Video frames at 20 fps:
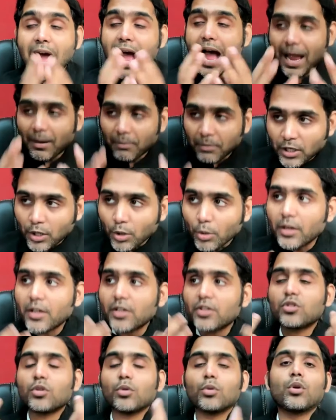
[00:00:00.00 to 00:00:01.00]
I'm
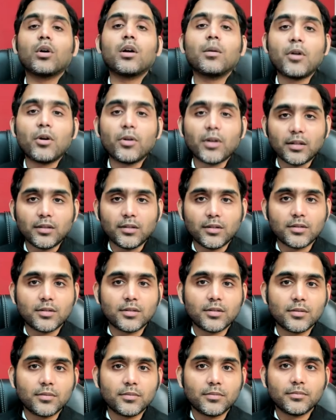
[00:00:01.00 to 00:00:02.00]
curious to know about
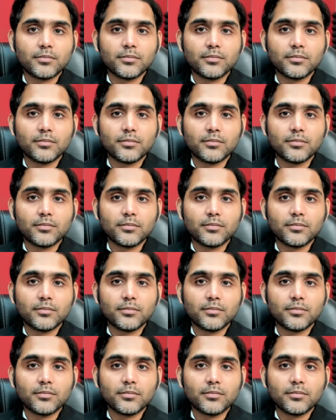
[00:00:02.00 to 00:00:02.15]
others.